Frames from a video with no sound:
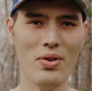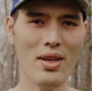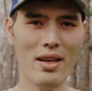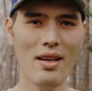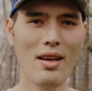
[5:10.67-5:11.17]
You
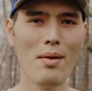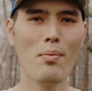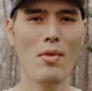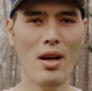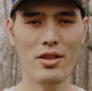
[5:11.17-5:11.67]
need
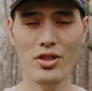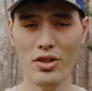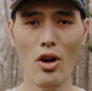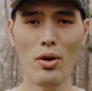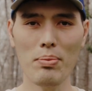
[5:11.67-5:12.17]
just
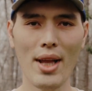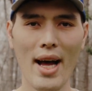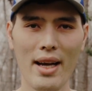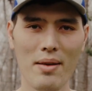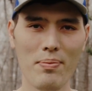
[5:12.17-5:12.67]
all black